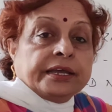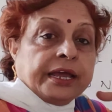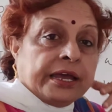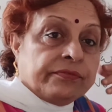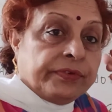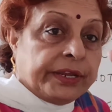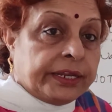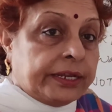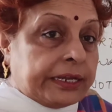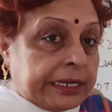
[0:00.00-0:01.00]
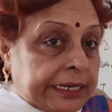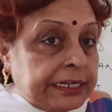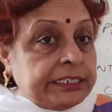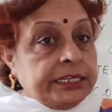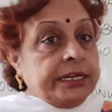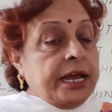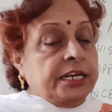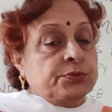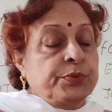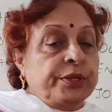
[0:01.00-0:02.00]
Every creature
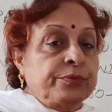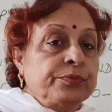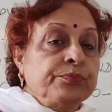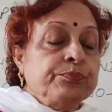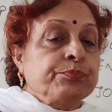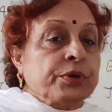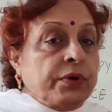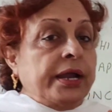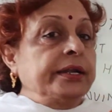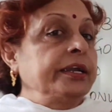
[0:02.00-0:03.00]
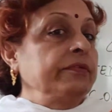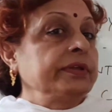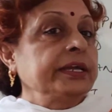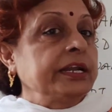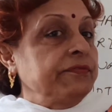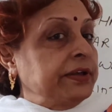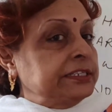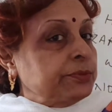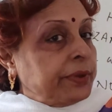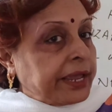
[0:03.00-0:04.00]
has been provided with a
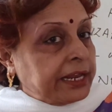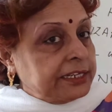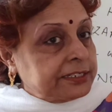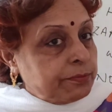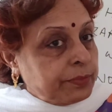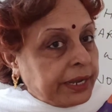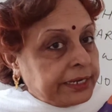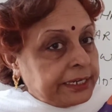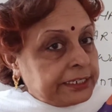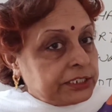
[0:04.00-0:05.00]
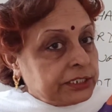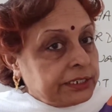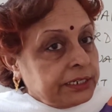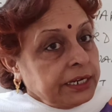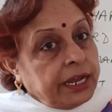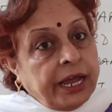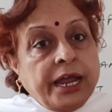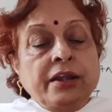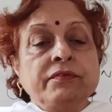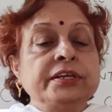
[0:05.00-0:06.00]
defense mechanism by nature,
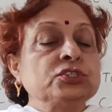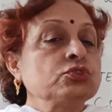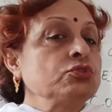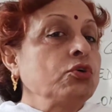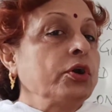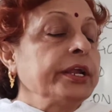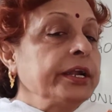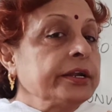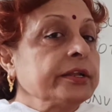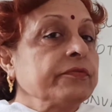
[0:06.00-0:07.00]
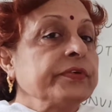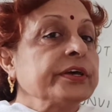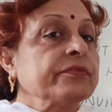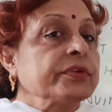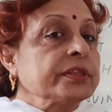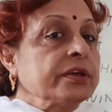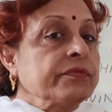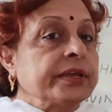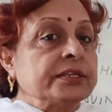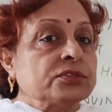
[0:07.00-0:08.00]
and we should not interfere with the
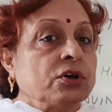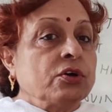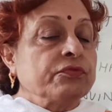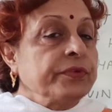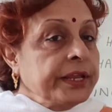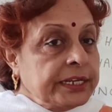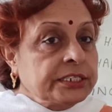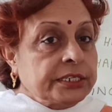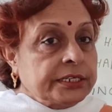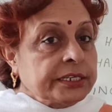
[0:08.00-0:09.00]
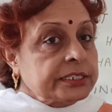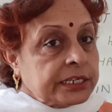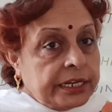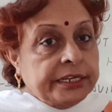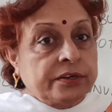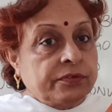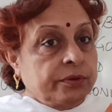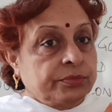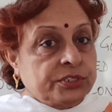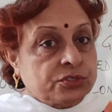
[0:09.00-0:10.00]
ways of nature. It is clear
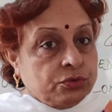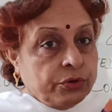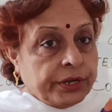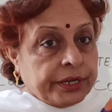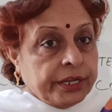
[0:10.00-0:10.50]
from this story.